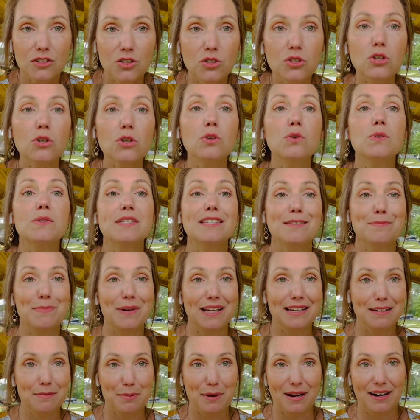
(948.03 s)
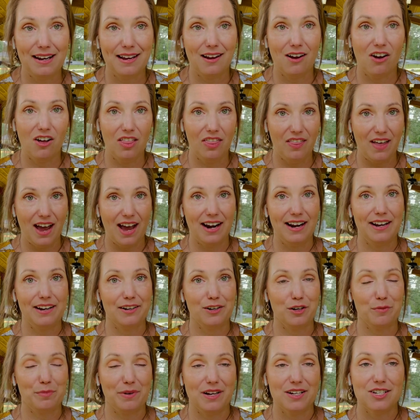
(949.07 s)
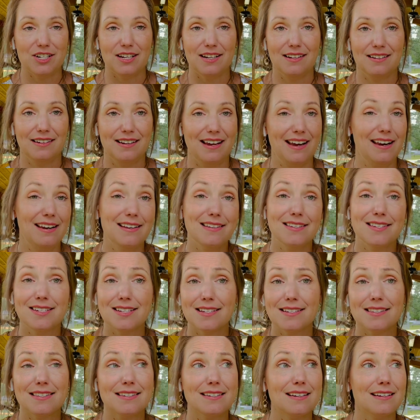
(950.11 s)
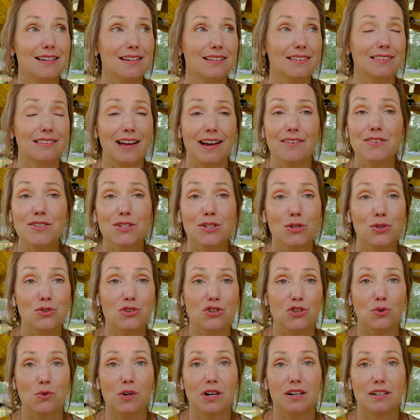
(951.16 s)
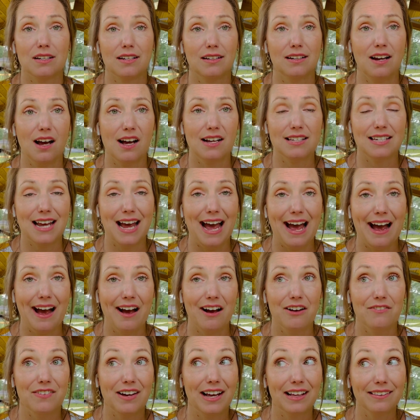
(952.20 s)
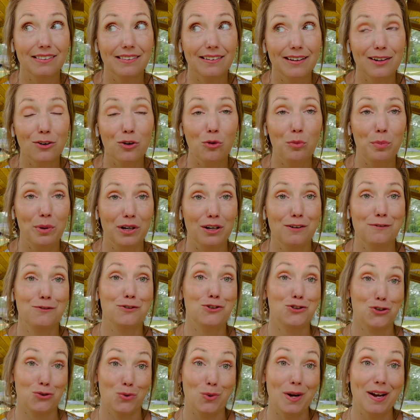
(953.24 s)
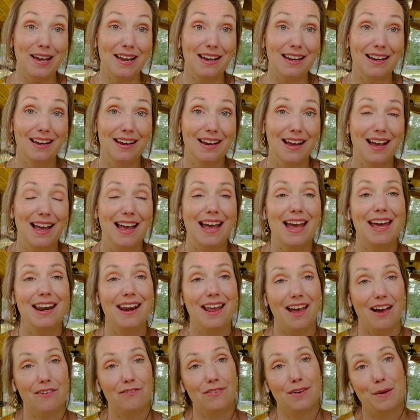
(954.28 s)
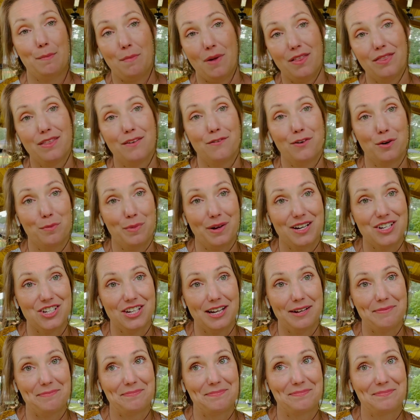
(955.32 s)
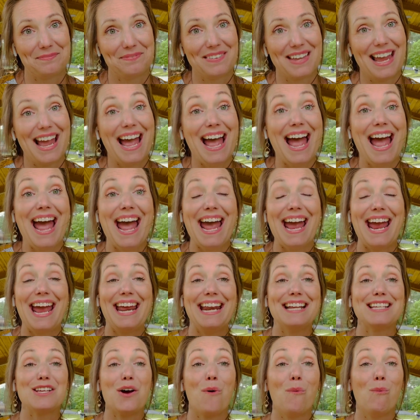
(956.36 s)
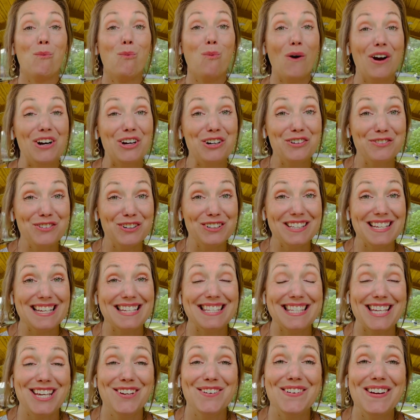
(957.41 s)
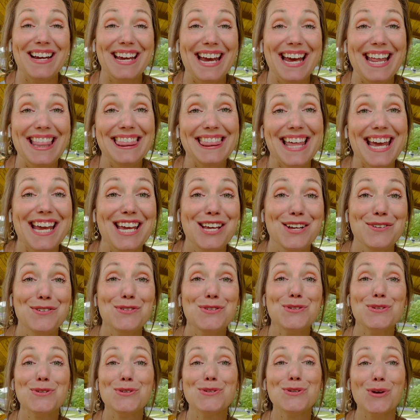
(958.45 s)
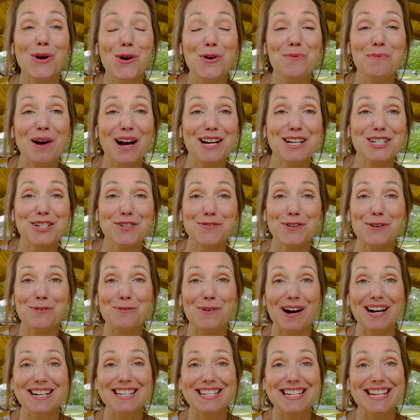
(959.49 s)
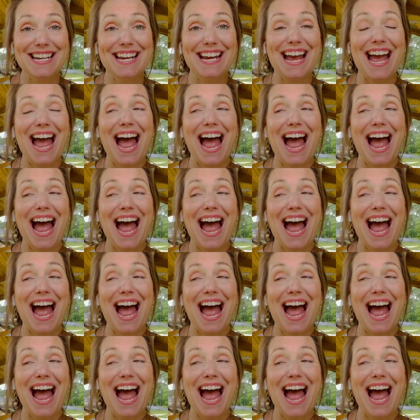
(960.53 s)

do spend money on that in your budget. It is just, life's too short not to have a little bit of joy in every month of your budget. It is wonderful to see you again. Thank you so much for watching.